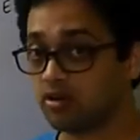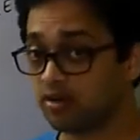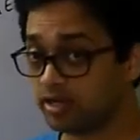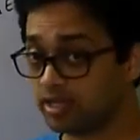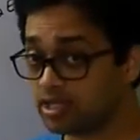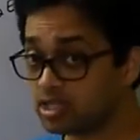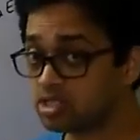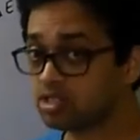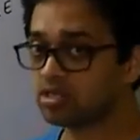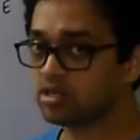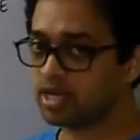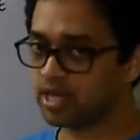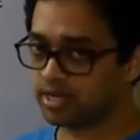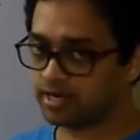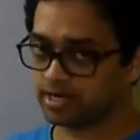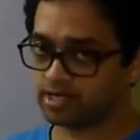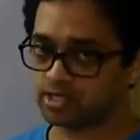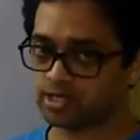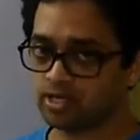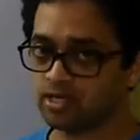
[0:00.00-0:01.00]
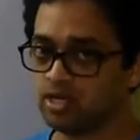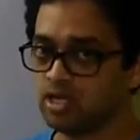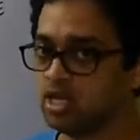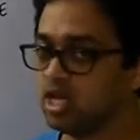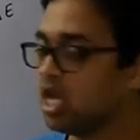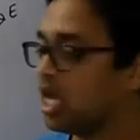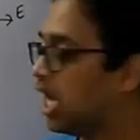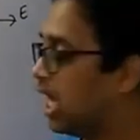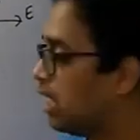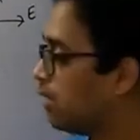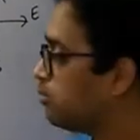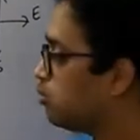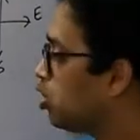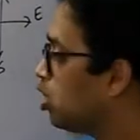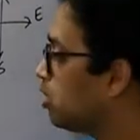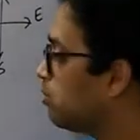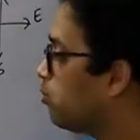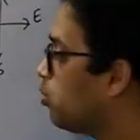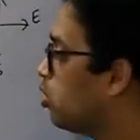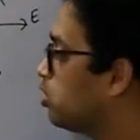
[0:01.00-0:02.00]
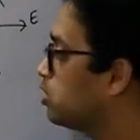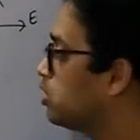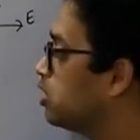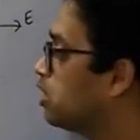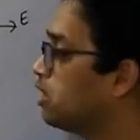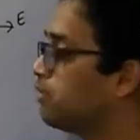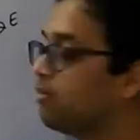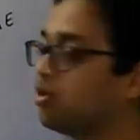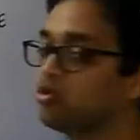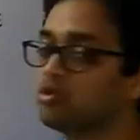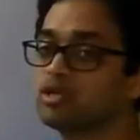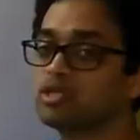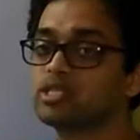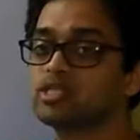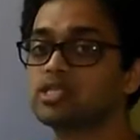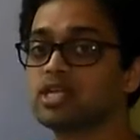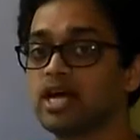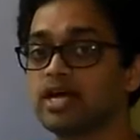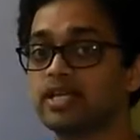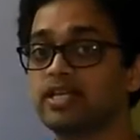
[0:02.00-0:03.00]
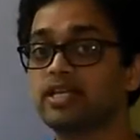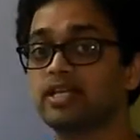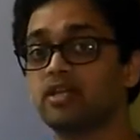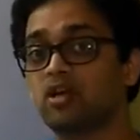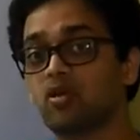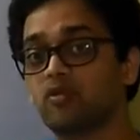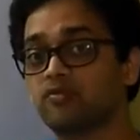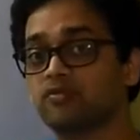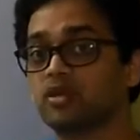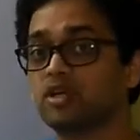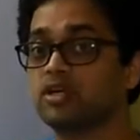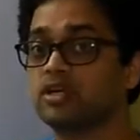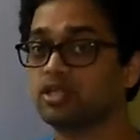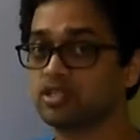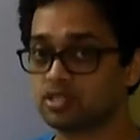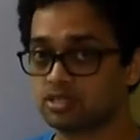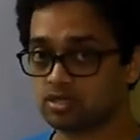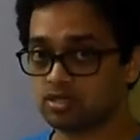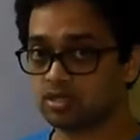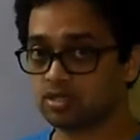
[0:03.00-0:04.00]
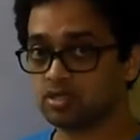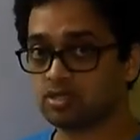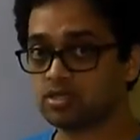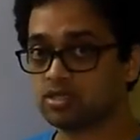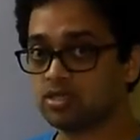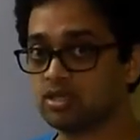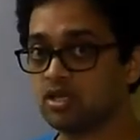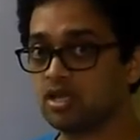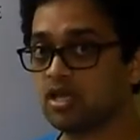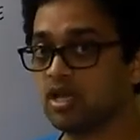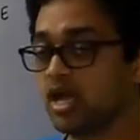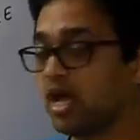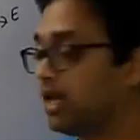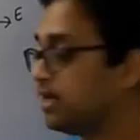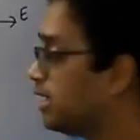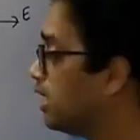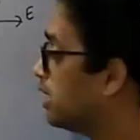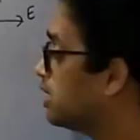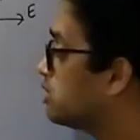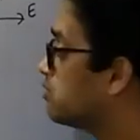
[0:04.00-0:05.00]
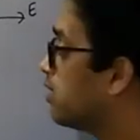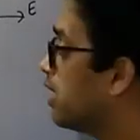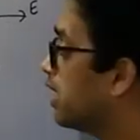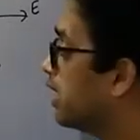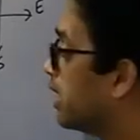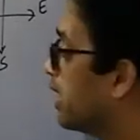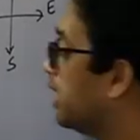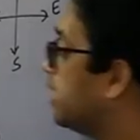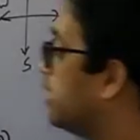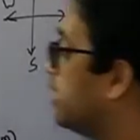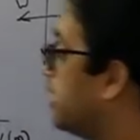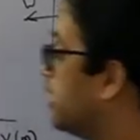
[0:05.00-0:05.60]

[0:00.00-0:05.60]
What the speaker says: east direction, I am not bothered about the sign of the distance. And that is why I can